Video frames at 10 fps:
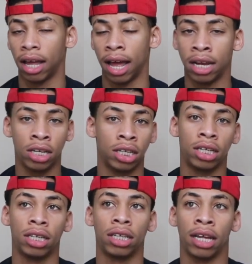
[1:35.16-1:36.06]
I
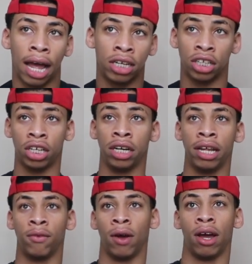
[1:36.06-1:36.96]
just couldn't
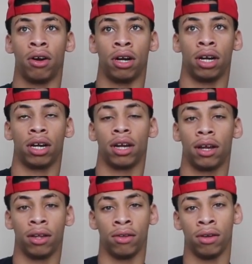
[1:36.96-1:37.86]
live without her,
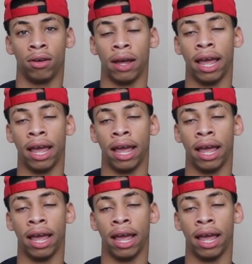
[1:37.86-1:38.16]
you know,